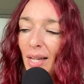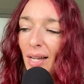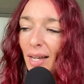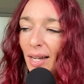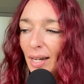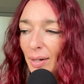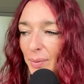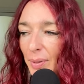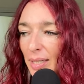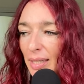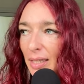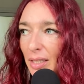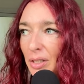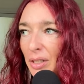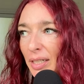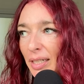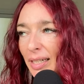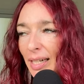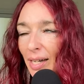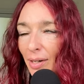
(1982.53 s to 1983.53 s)
how i'd
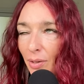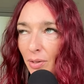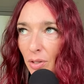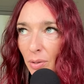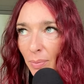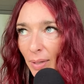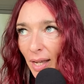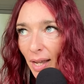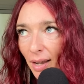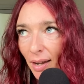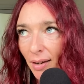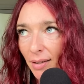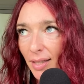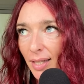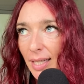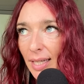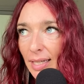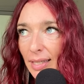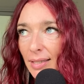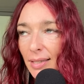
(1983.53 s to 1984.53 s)
look and how i'd do my hair the
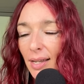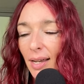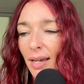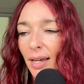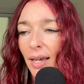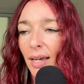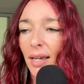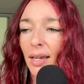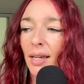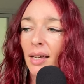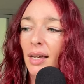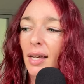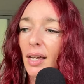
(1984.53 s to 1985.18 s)
next day